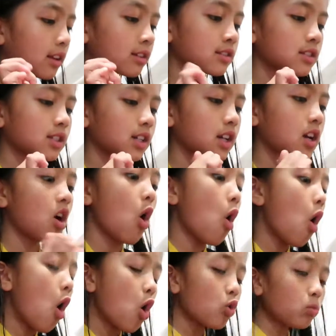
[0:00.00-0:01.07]
Let's see.
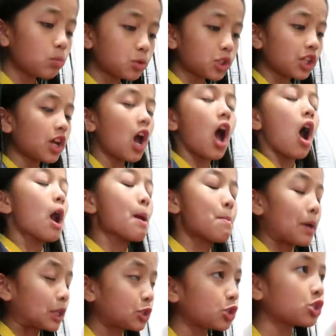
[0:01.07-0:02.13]
OMG, her
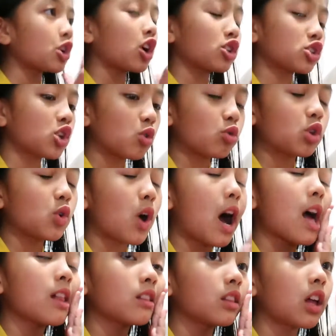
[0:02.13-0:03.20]
pictures are so cute.
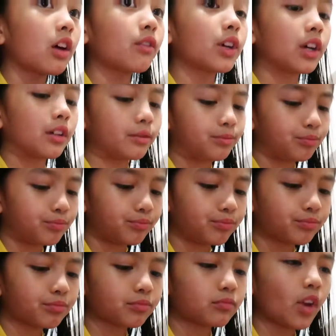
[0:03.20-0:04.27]
I love it.
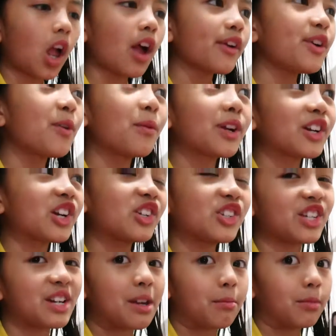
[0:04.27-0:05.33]
No wonder
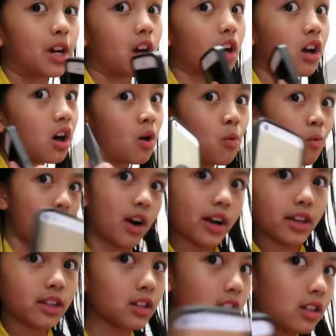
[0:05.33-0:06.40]
she named it
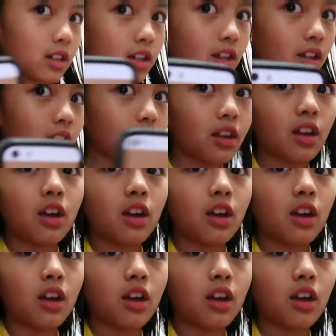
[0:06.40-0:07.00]
Kawaii.